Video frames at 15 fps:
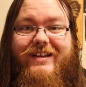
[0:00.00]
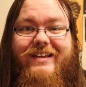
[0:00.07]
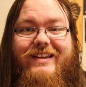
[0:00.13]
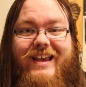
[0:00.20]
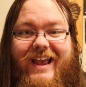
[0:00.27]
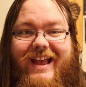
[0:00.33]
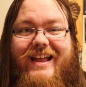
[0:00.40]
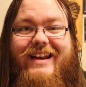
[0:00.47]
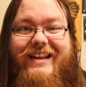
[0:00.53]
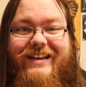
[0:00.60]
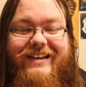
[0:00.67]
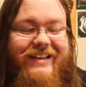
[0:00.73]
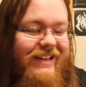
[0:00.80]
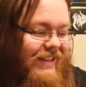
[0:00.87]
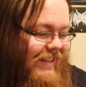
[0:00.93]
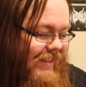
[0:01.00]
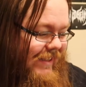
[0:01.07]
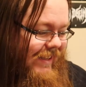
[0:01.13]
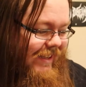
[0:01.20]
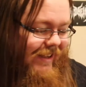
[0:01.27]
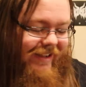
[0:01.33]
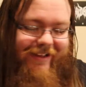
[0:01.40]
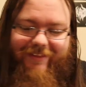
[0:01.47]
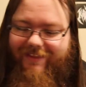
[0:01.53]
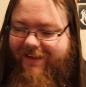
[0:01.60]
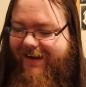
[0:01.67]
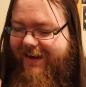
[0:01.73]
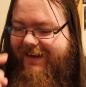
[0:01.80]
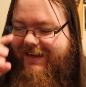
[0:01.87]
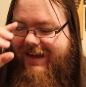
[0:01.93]
Canon that
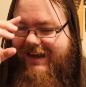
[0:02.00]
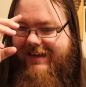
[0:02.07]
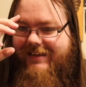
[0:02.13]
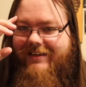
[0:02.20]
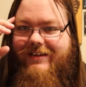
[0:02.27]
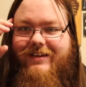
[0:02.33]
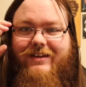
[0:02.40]
I got.